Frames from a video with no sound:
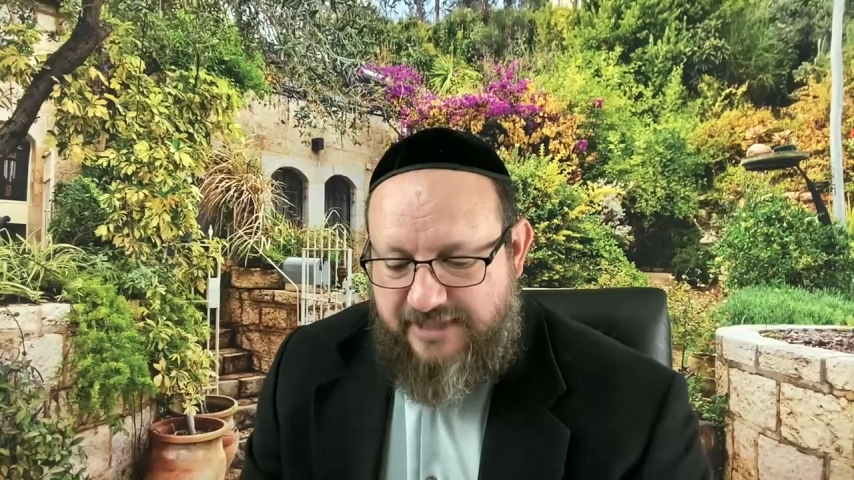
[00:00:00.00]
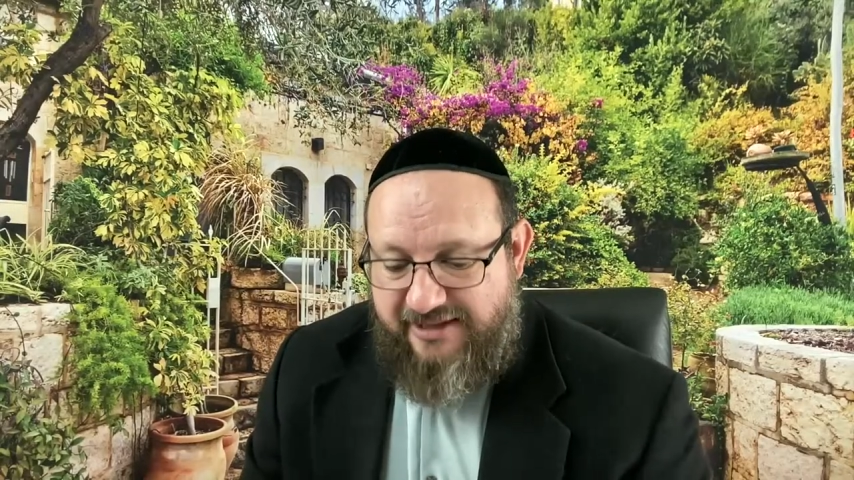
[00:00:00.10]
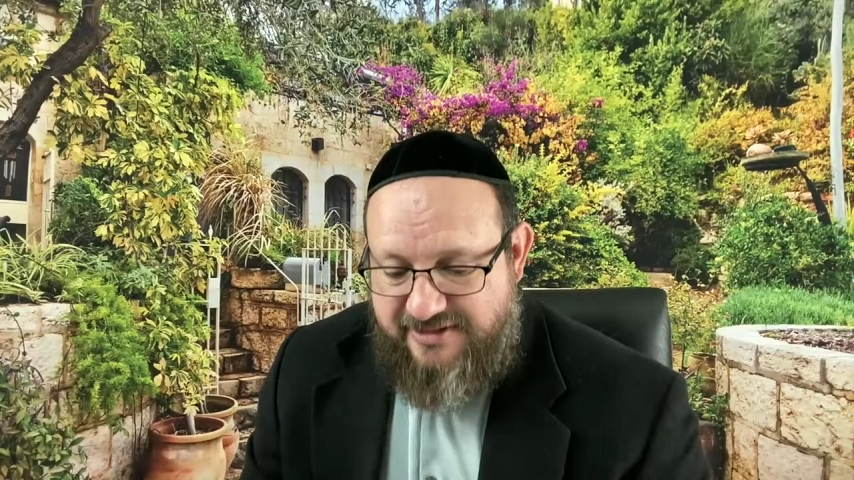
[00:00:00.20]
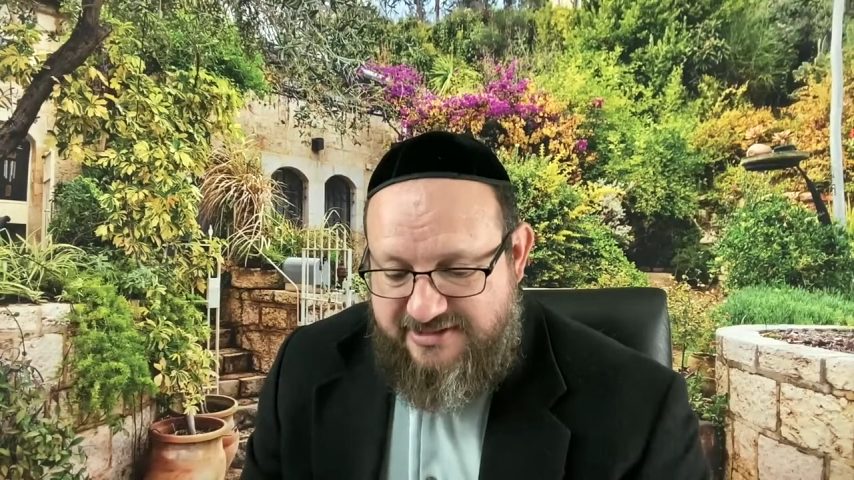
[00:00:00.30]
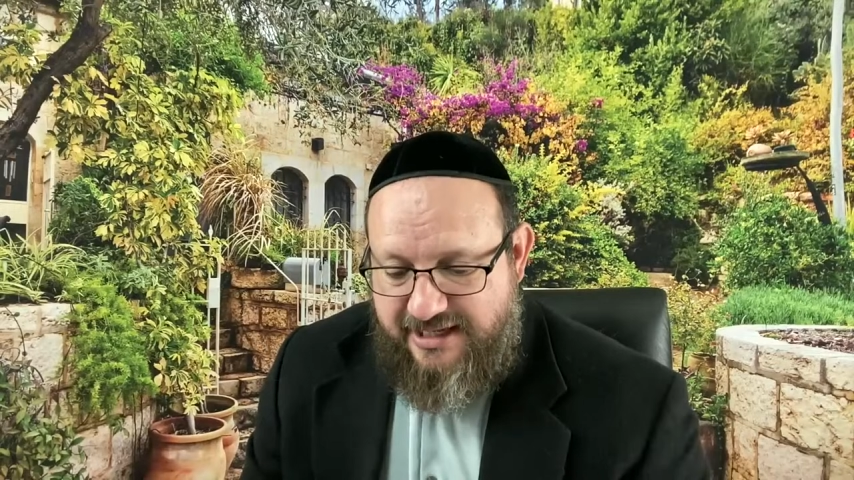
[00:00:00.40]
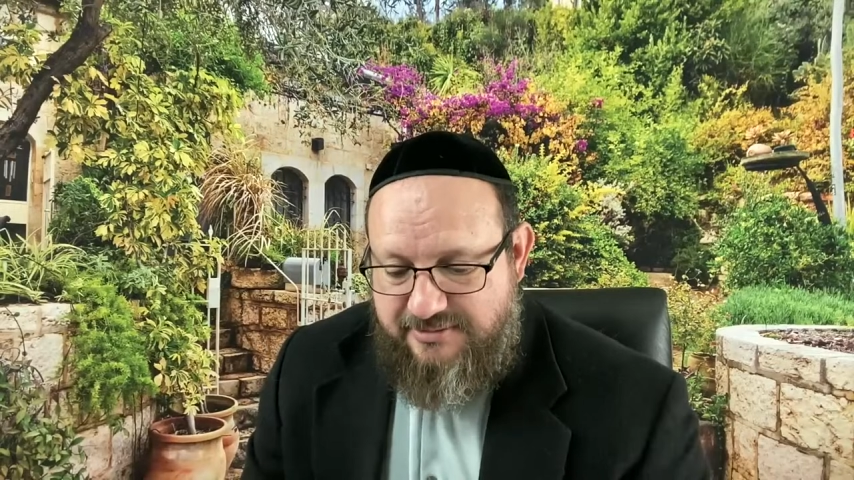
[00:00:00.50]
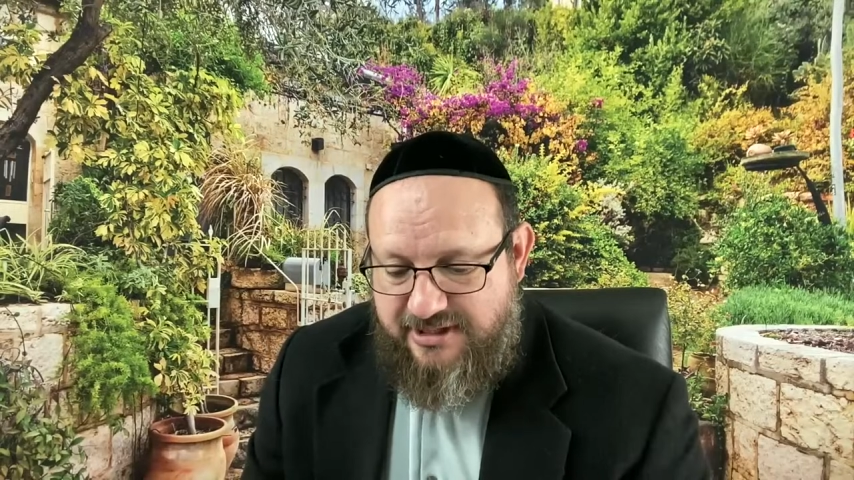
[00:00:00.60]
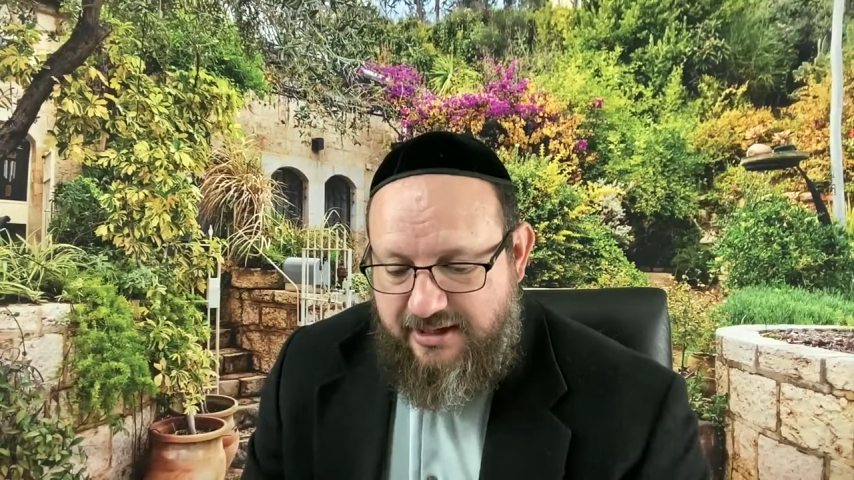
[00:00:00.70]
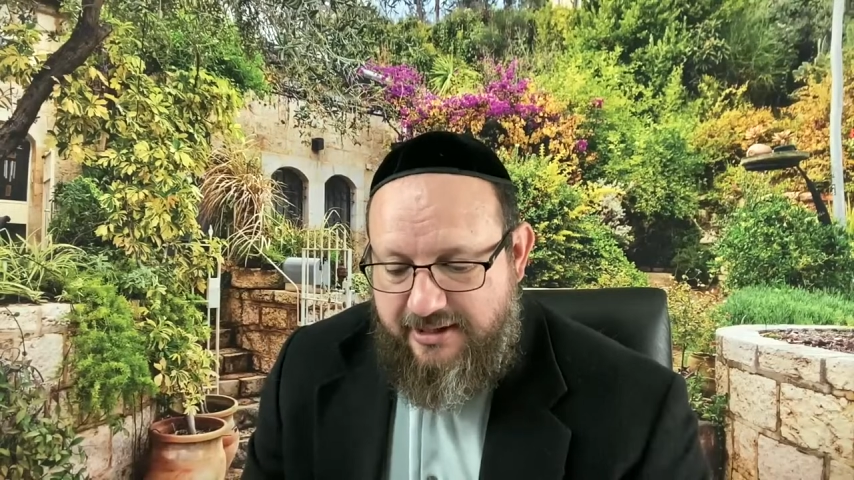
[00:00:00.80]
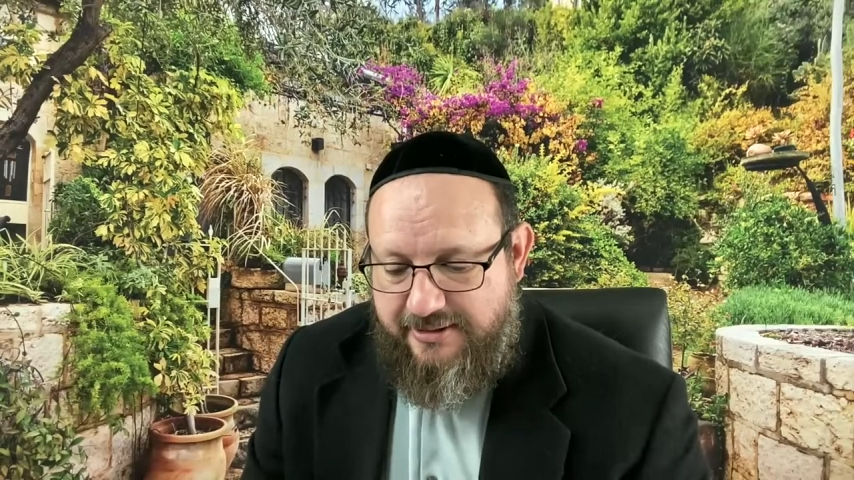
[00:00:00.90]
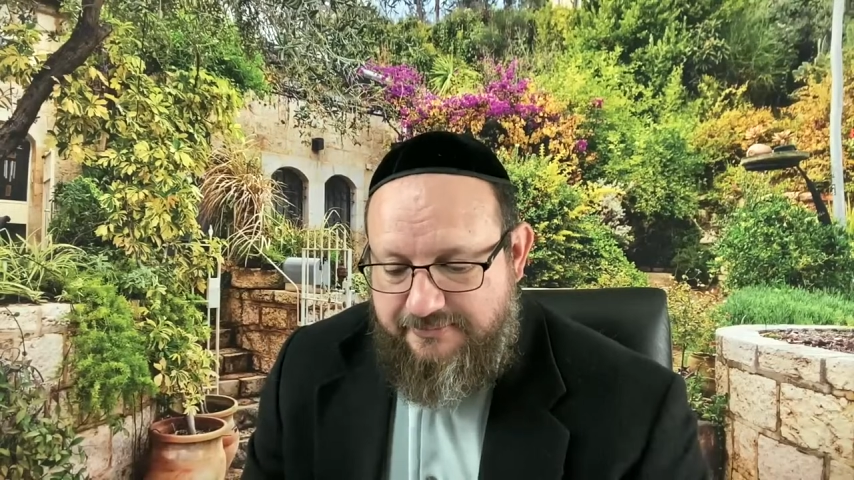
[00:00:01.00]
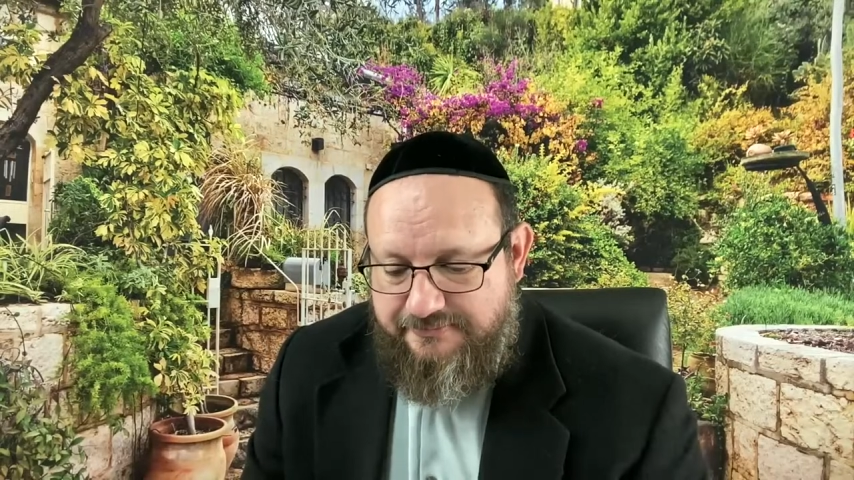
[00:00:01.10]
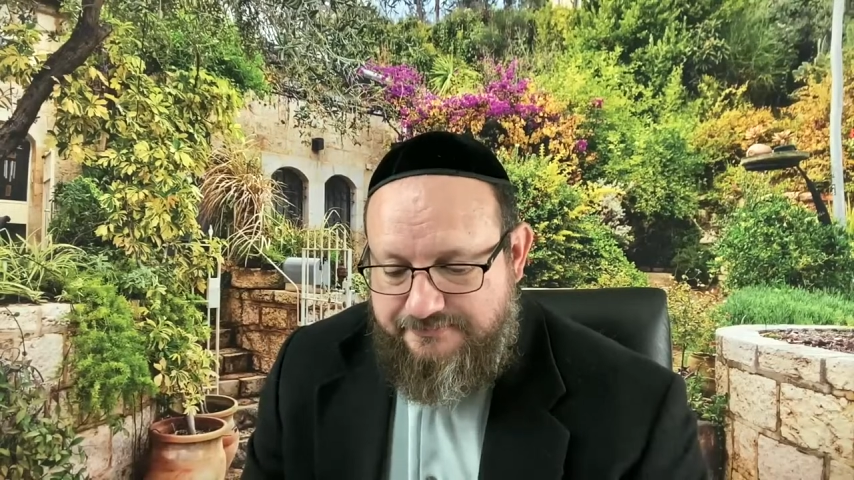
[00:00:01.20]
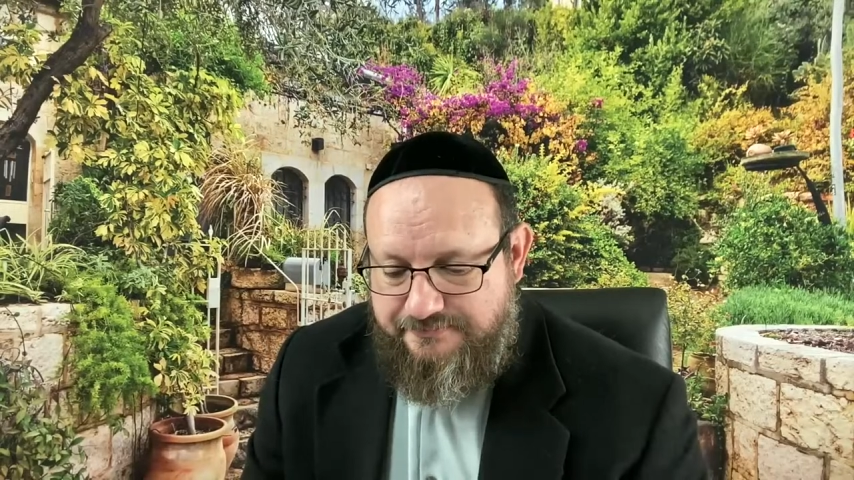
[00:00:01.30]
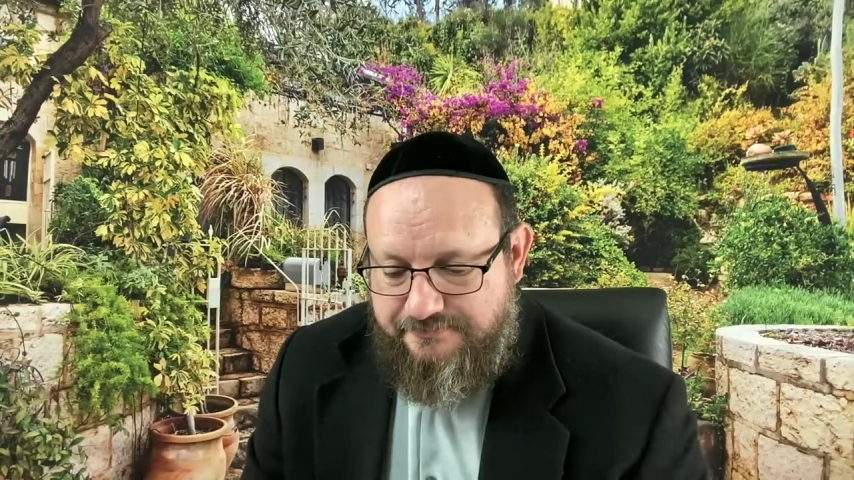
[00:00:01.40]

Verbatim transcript: At the same time,